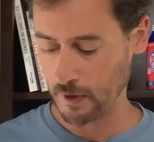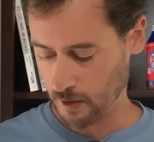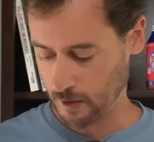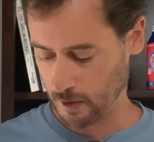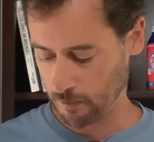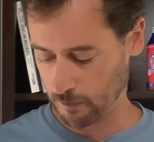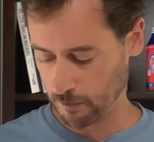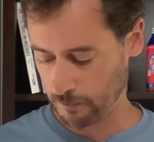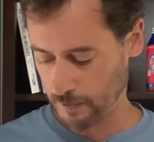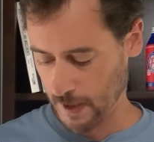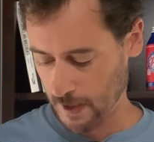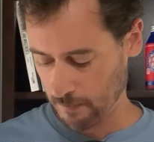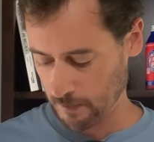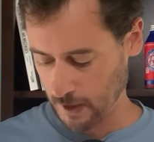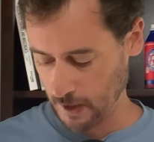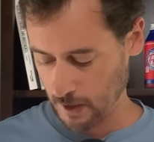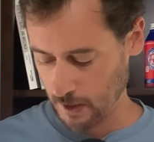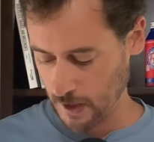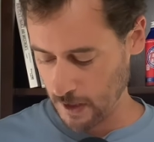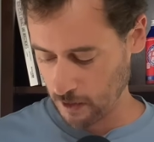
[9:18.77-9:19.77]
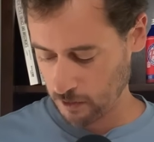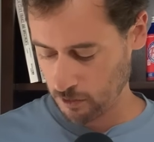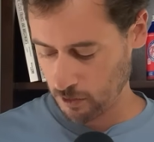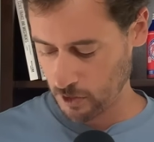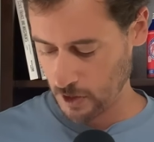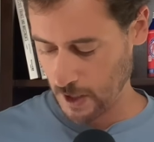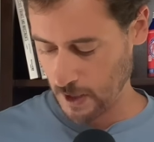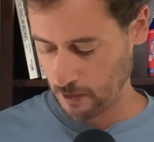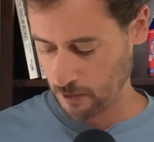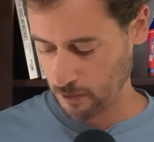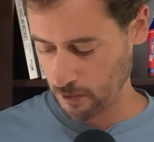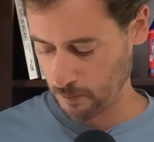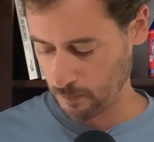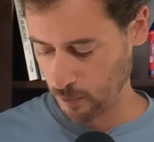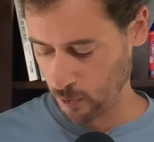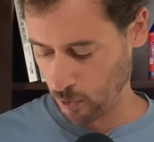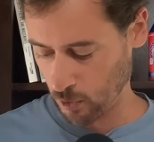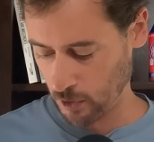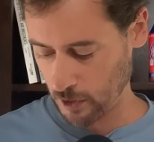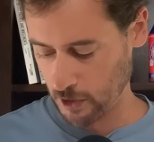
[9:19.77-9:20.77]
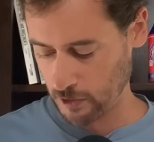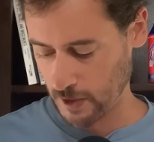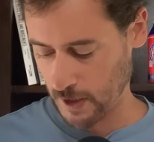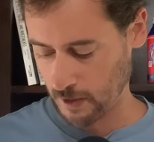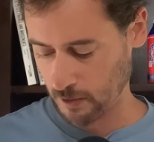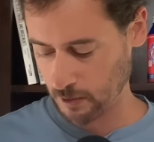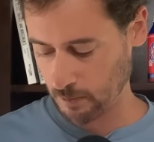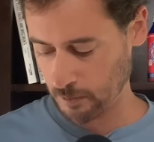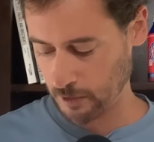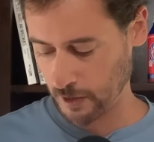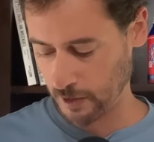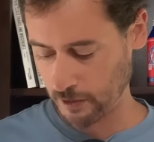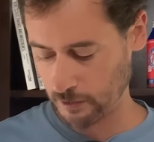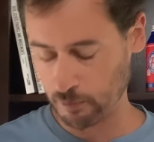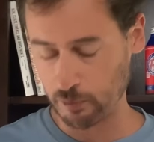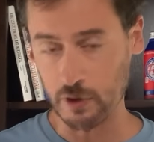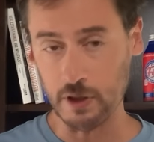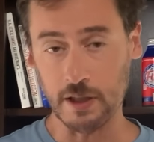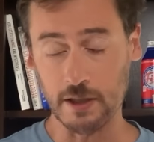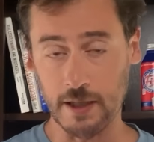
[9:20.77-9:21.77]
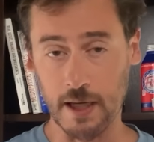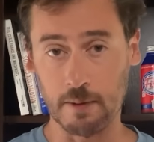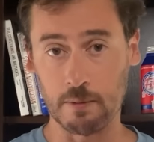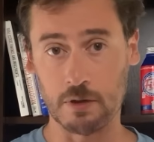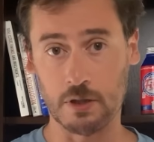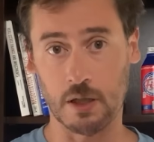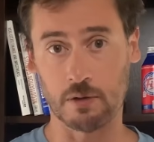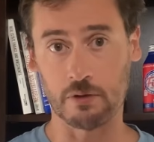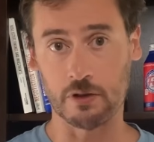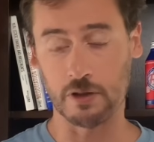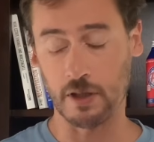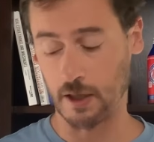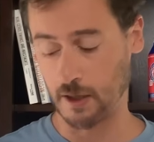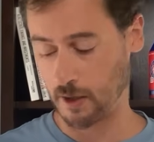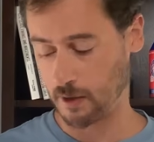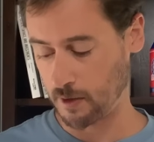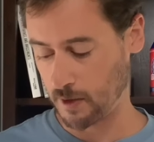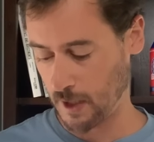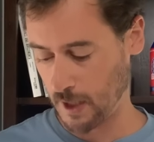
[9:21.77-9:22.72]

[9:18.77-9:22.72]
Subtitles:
Level 5, you get an extra Chakram, or the Chakram does bleed damage every second.